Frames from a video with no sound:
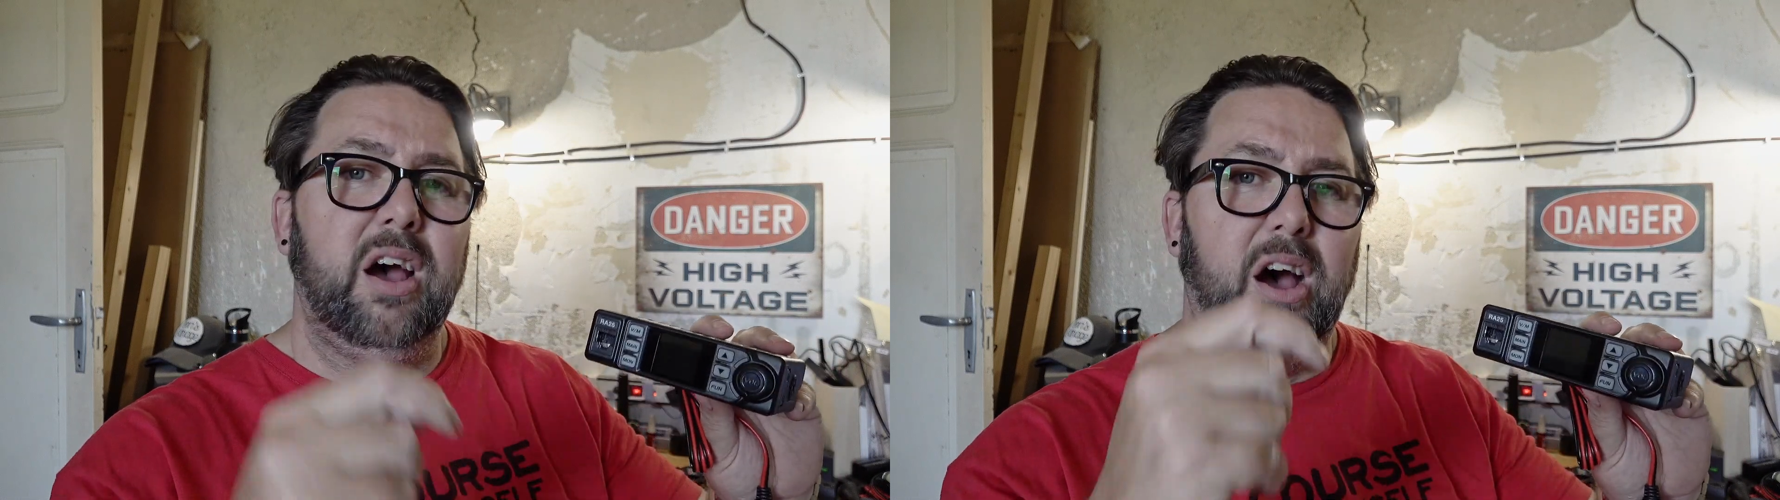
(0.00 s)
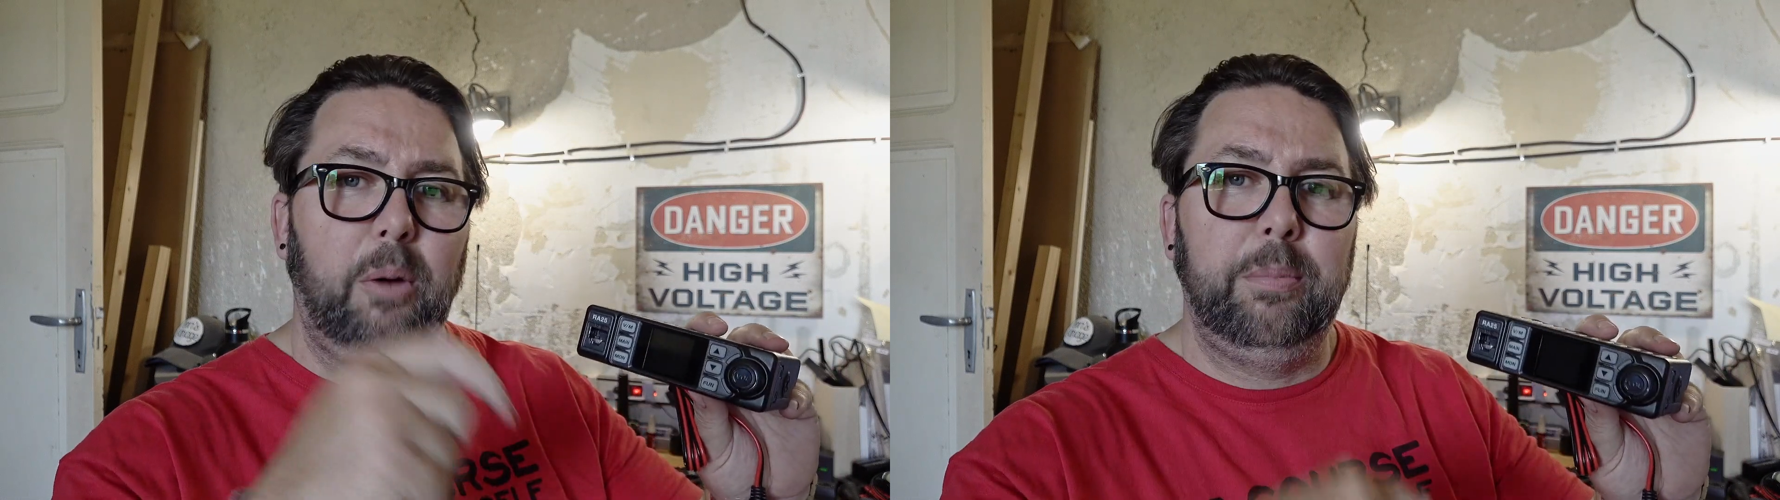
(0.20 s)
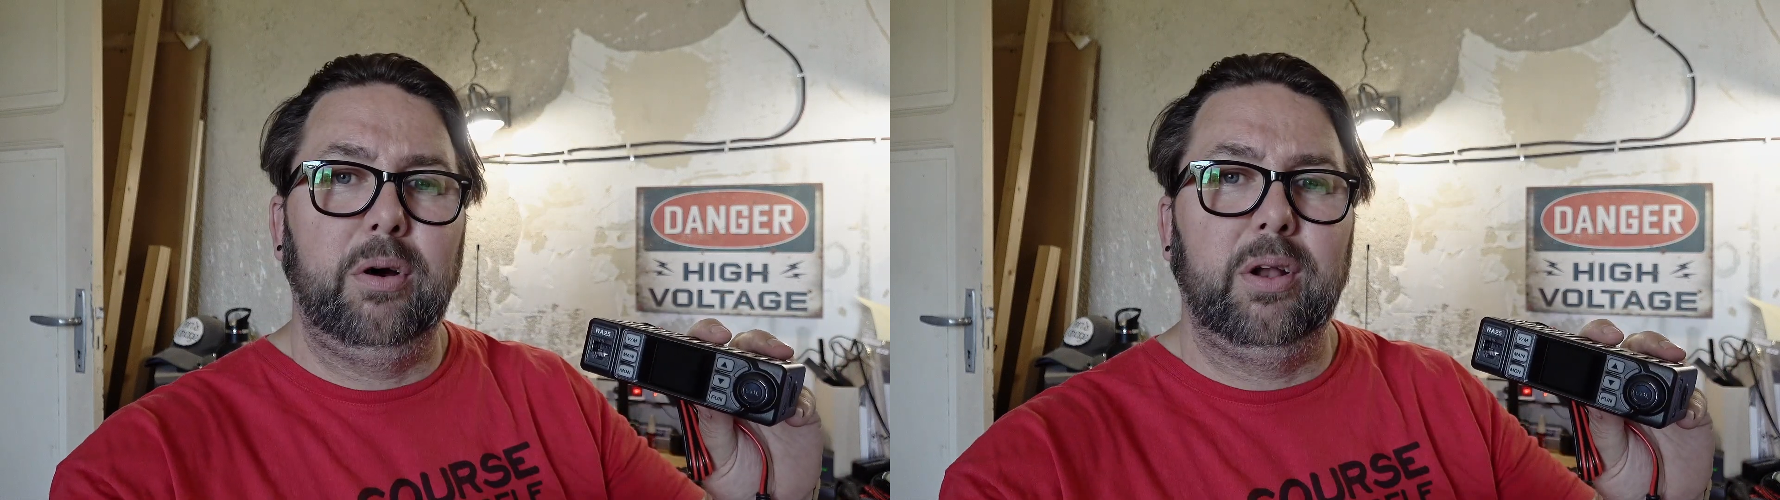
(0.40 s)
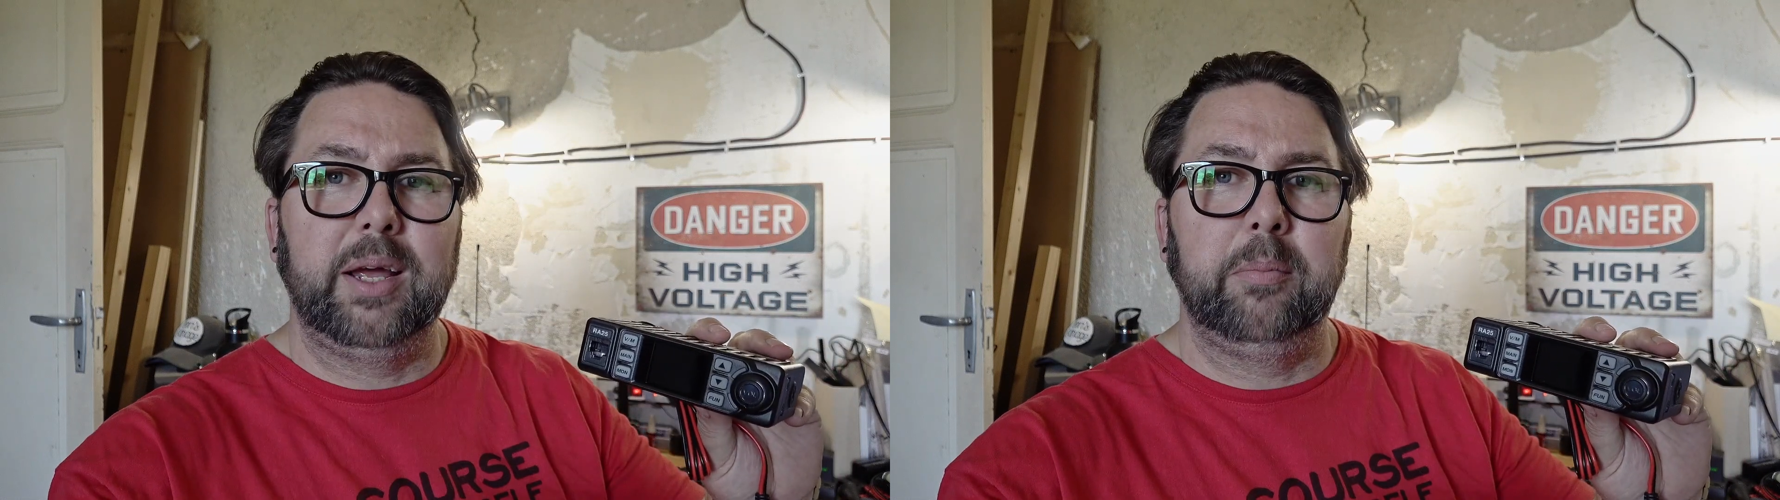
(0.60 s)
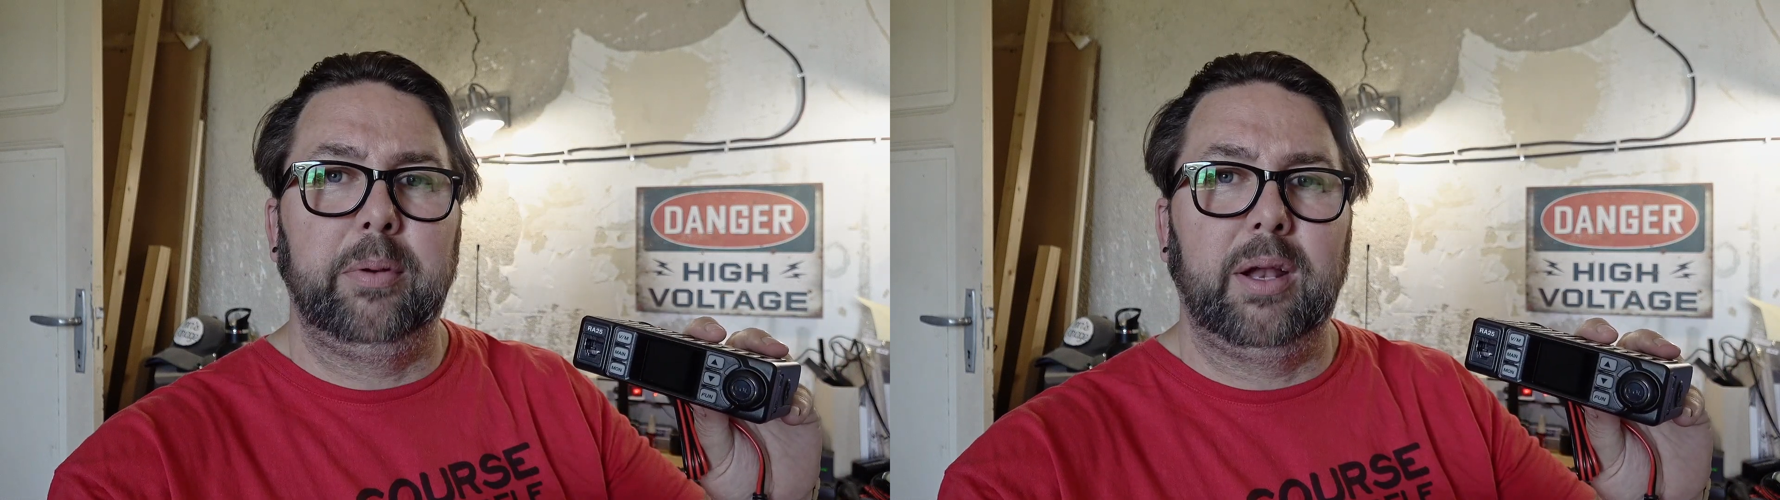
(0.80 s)
I'll put a
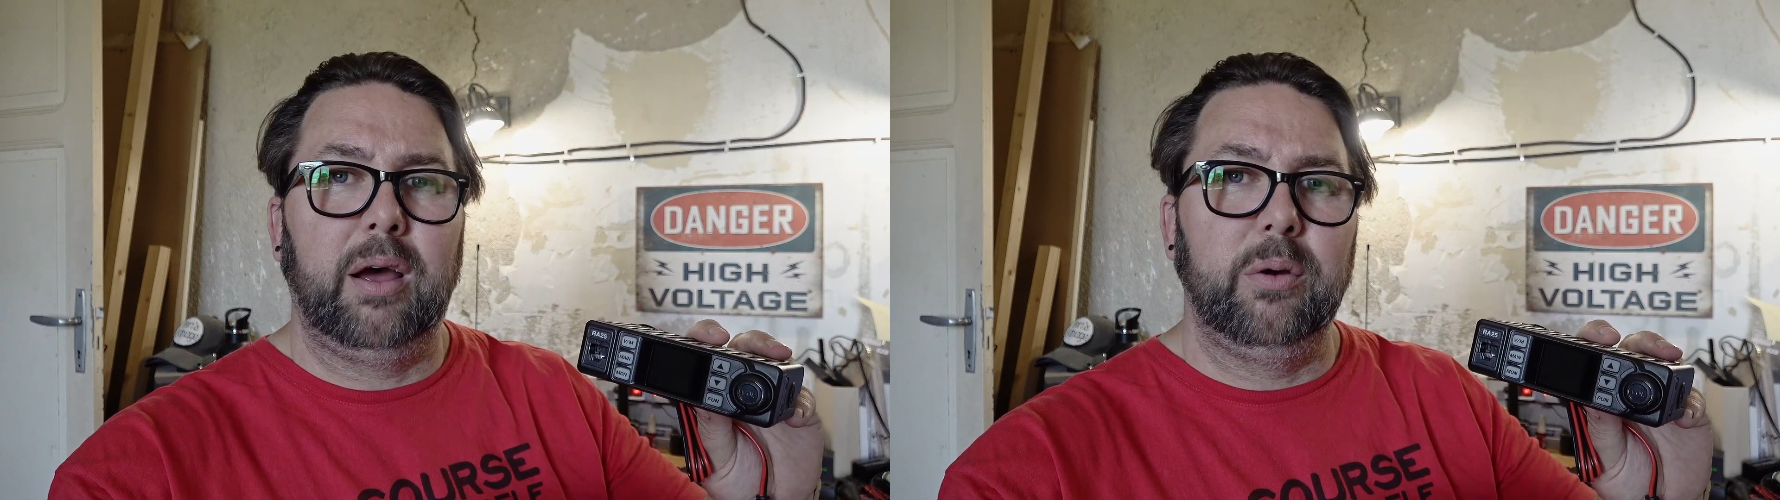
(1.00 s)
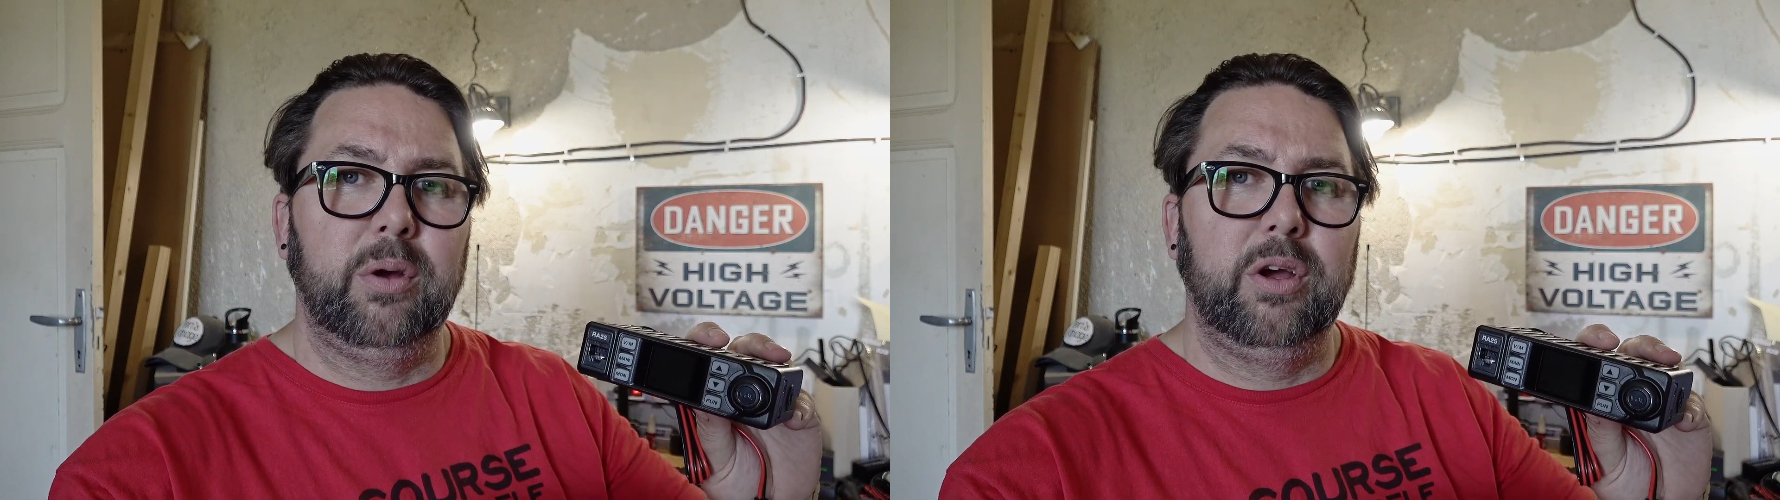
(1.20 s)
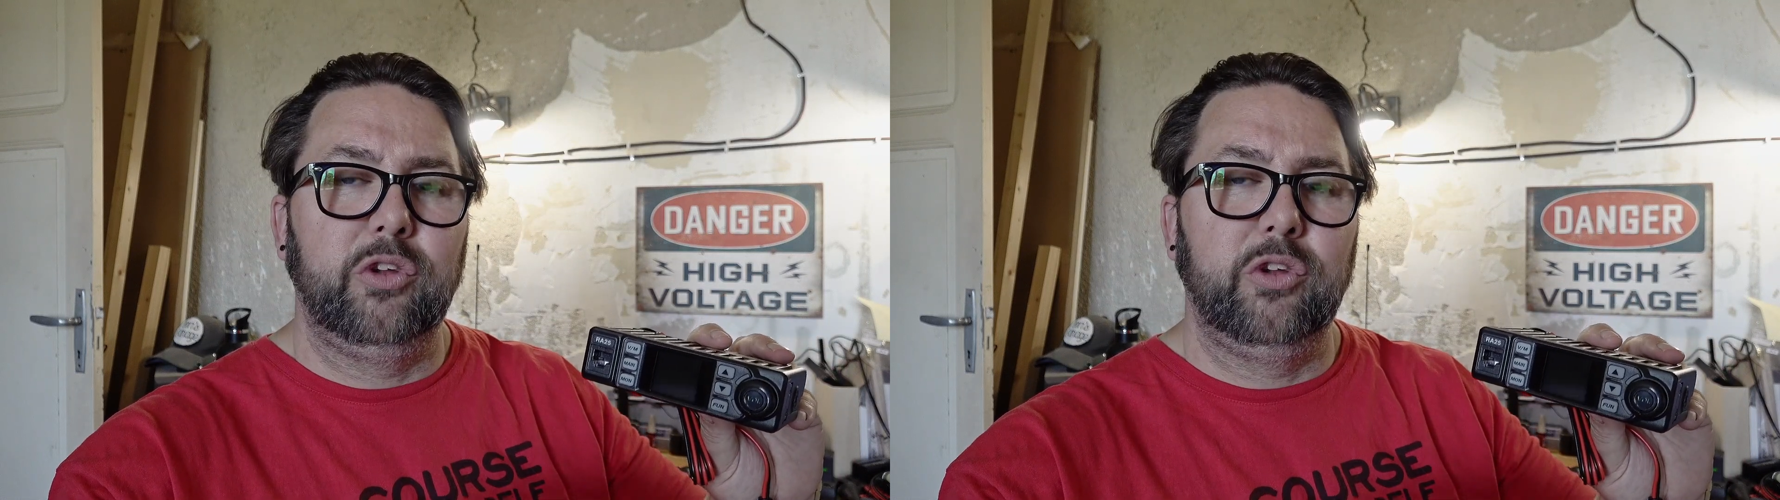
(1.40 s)
link below